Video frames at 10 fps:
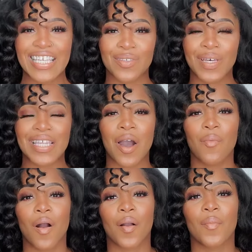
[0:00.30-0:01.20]
what's up
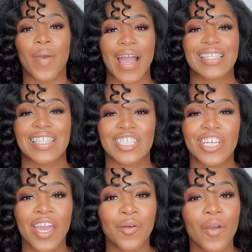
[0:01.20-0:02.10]
welcome back to the
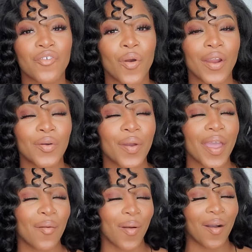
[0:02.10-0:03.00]
channel if you are new
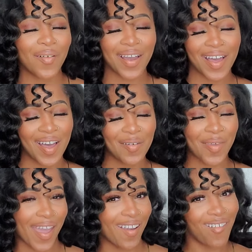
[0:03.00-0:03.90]
here welcome
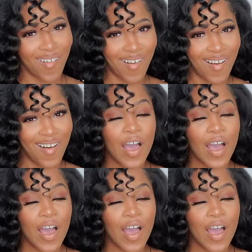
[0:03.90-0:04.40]
hey girl